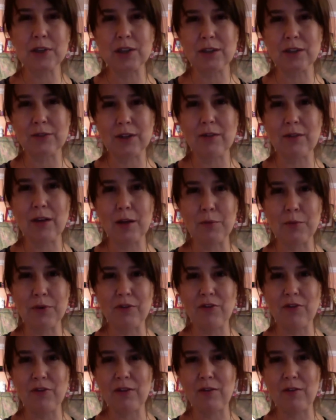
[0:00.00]
She developed
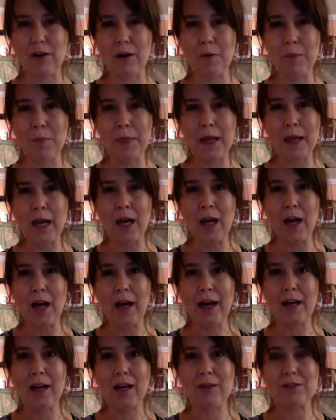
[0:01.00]
a fever,
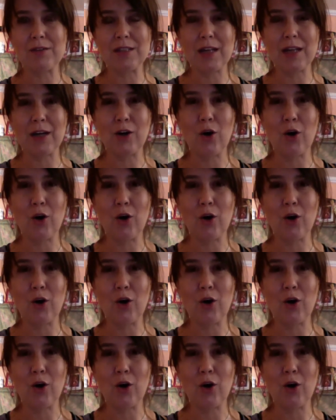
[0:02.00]
and I was like,